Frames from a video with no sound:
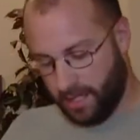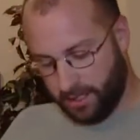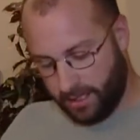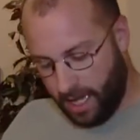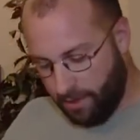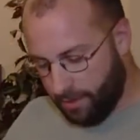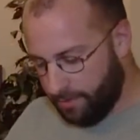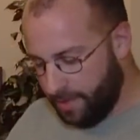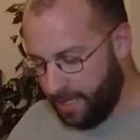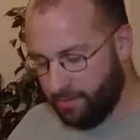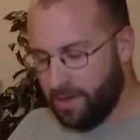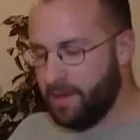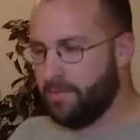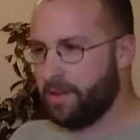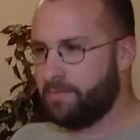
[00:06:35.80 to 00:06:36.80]
That would
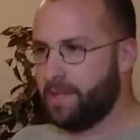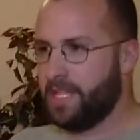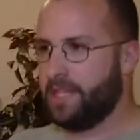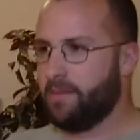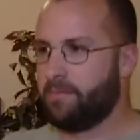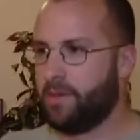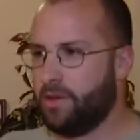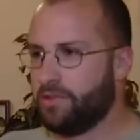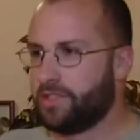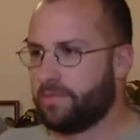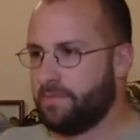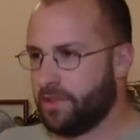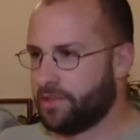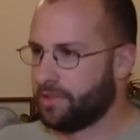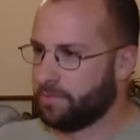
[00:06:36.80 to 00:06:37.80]
mean we would be the
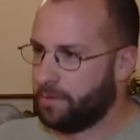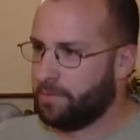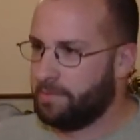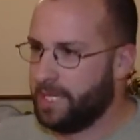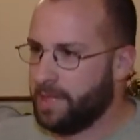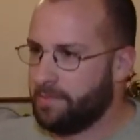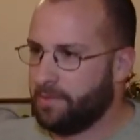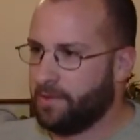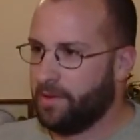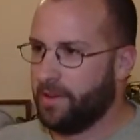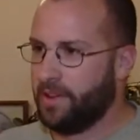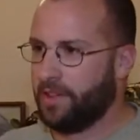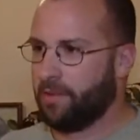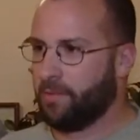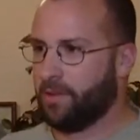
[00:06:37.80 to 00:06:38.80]
most miserable people
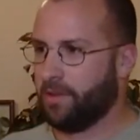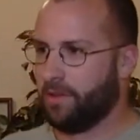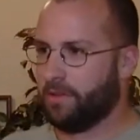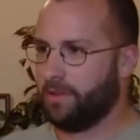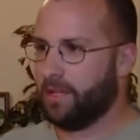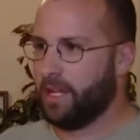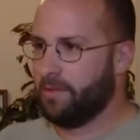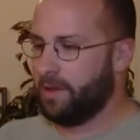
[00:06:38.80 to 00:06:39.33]
in the world.